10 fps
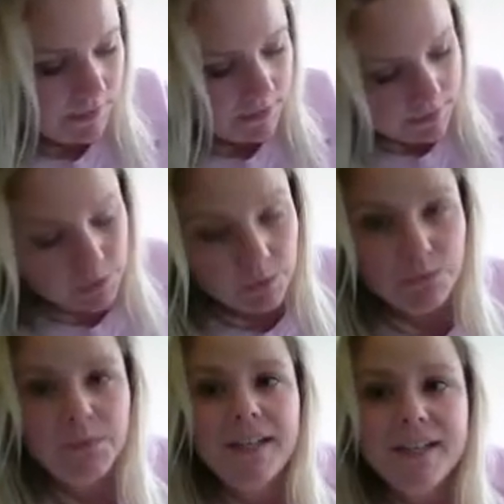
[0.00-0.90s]
the
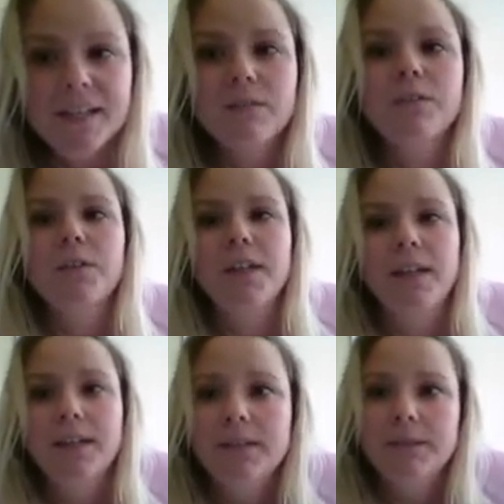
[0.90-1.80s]
reason for
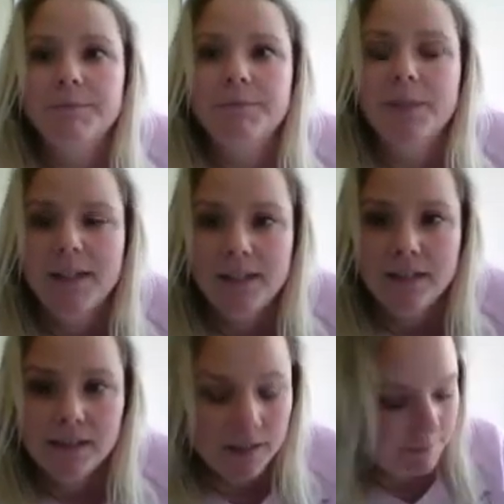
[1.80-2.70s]
that
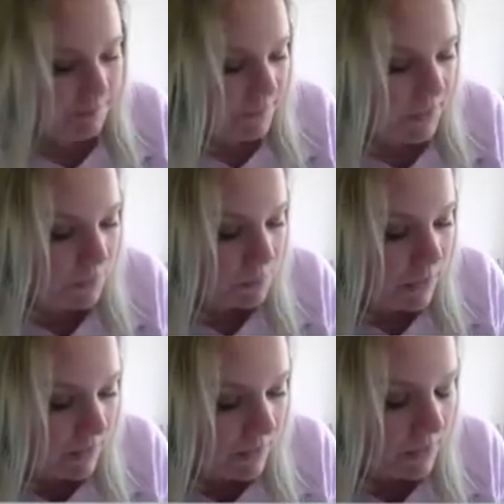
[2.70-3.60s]
is that
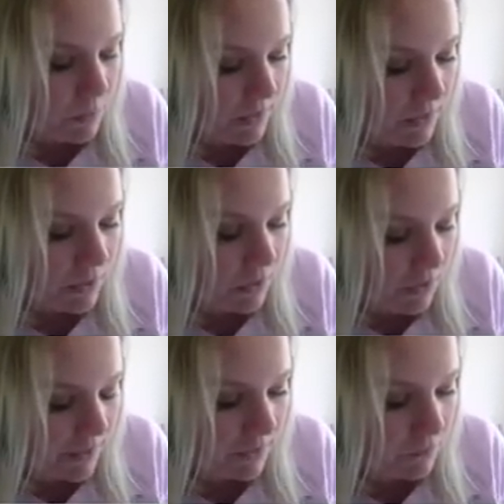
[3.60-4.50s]
really we are
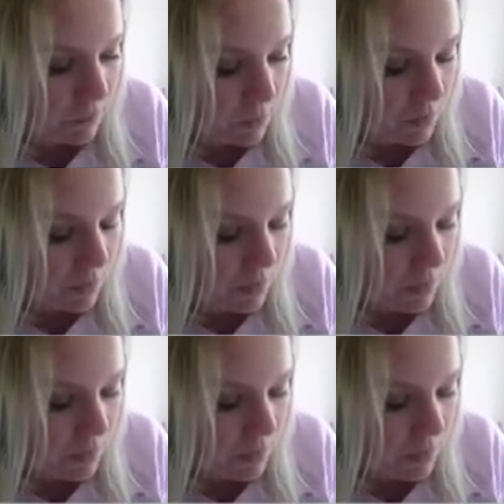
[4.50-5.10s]
looking for